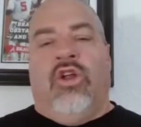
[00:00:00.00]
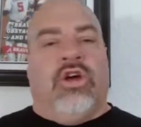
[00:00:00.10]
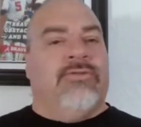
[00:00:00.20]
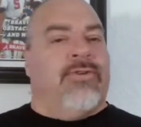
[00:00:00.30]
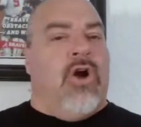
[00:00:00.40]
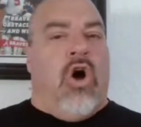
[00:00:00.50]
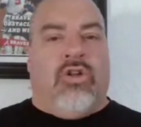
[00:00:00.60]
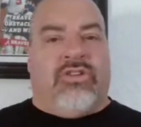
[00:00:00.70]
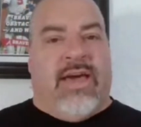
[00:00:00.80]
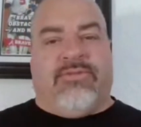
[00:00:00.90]
You're looking for
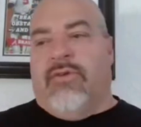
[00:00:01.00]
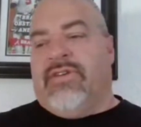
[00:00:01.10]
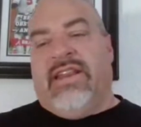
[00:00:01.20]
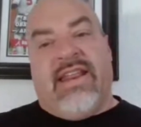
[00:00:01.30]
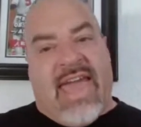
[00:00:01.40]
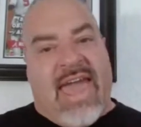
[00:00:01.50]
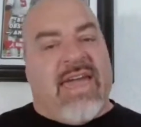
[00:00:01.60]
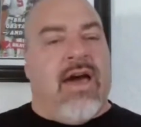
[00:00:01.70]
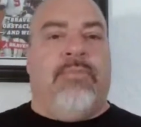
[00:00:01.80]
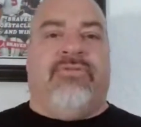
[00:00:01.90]
all types of coffee. You need
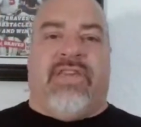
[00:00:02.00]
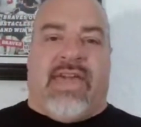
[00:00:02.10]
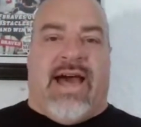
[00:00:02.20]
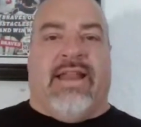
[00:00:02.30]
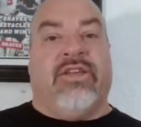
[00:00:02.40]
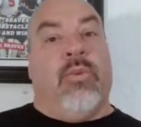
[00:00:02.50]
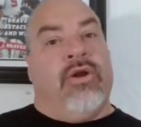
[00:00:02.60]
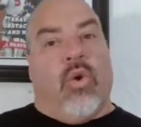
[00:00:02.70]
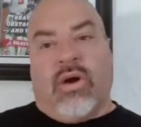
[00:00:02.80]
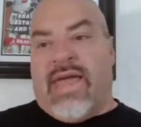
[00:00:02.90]
K-cups? They got it. You
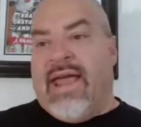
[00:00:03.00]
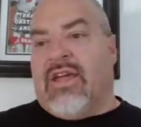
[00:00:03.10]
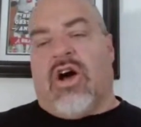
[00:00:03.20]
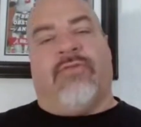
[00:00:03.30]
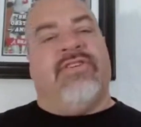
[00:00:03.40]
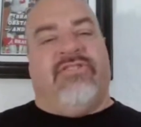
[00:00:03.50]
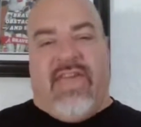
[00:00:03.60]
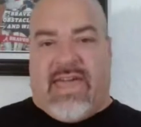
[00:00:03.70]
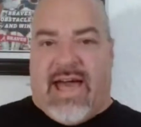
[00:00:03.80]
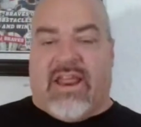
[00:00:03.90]
want organic
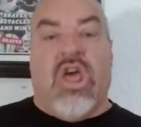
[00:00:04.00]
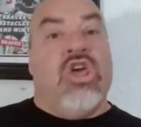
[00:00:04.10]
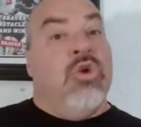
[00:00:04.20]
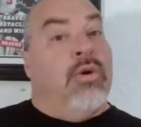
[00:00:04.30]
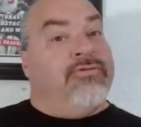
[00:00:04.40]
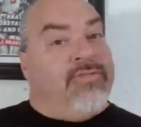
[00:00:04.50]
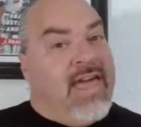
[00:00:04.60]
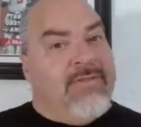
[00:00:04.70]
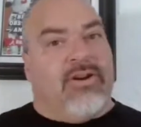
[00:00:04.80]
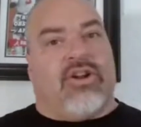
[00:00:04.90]
coffees? They got it. You want
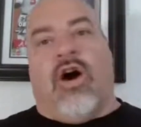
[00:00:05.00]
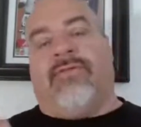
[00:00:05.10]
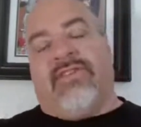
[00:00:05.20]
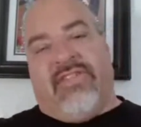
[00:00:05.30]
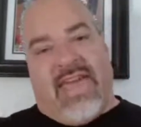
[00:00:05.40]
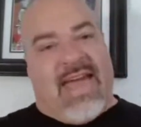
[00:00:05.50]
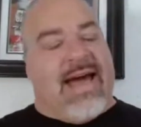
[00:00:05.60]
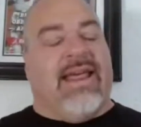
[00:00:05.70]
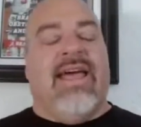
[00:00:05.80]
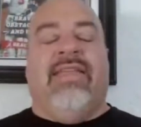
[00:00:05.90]
flavored coffees? They
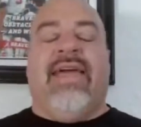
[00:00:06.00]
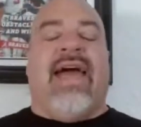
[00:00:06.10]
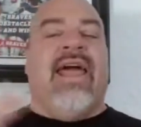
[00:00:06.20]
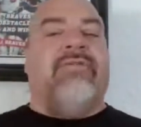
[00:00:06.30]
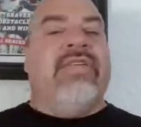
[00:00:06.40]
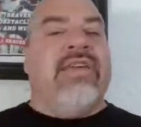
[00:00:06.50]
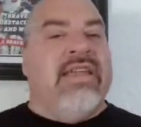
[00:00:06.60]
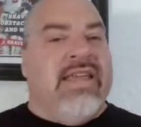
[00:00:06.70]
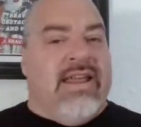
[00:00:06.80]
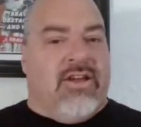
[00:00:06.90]
got it. They got
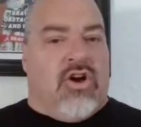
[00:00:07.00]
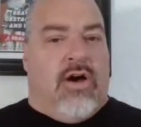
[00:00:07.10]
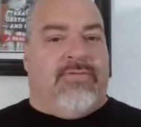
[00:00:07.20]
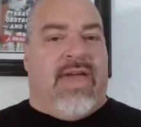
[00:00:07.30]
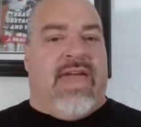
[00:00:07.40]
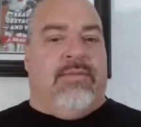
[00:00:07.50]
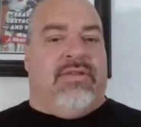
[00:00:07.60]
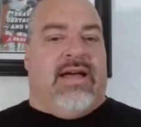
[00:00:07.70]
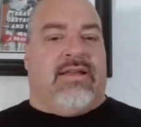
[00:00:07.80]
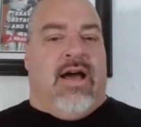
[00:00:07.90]
everything you need at
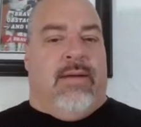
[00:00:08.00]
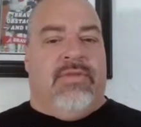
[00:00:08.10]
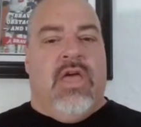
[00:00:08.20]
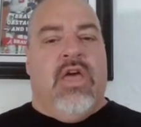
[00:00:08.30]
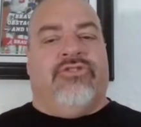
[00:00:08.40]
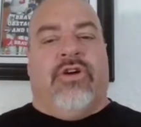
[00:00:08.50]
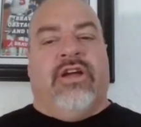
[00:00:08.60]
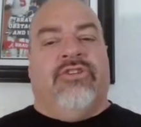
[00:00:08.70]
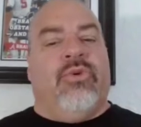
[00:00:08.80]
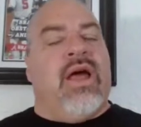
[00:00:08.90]
coffeeam.com. So
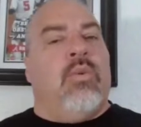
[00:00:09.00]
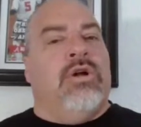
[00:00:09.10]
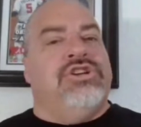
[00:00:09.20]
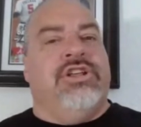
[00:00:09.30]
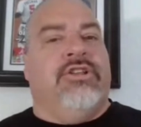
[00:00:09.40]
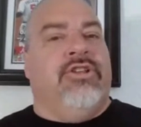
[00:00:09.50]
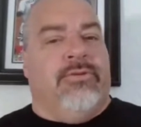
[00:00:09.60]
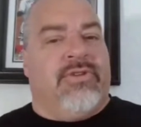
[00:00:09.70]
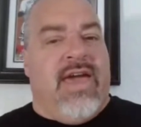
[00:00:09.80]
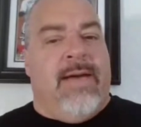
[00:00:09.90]
here's what I want you to
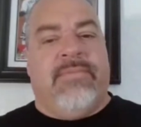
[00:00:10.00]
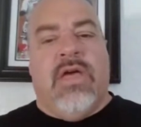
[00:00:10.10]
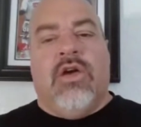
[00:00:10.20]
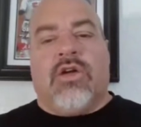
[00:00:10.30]
do, okay?